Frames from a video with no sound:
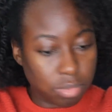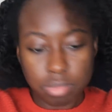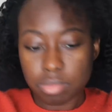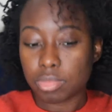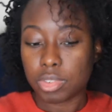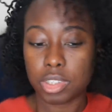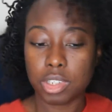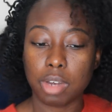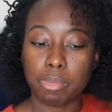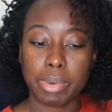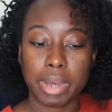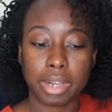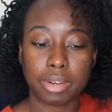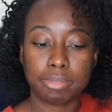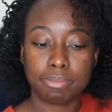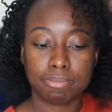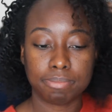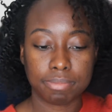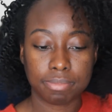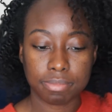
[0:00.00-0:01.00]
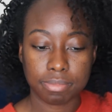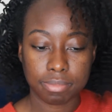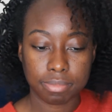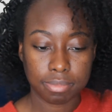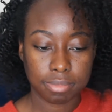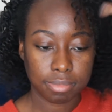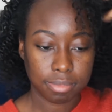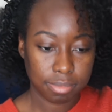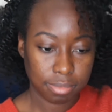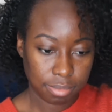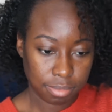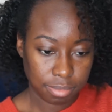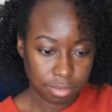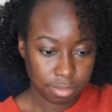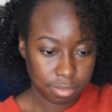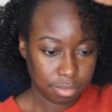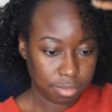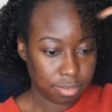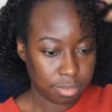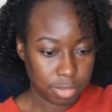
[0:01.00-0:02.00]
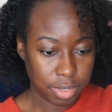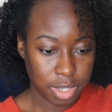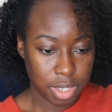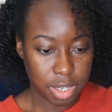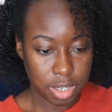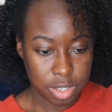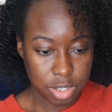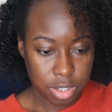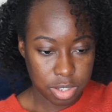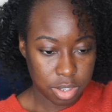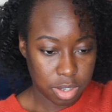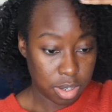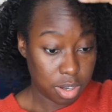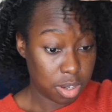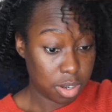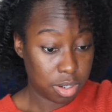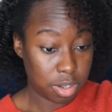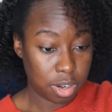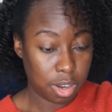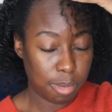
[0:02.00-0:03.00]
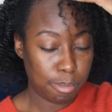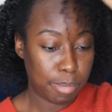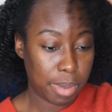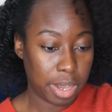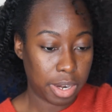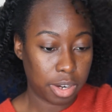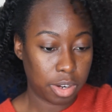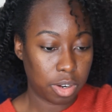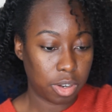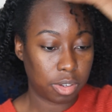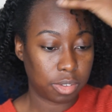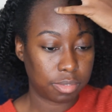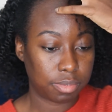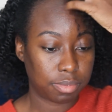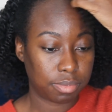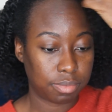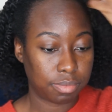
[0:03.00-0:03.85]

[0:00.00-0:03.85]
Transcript: It's not bad. It is not bad at all.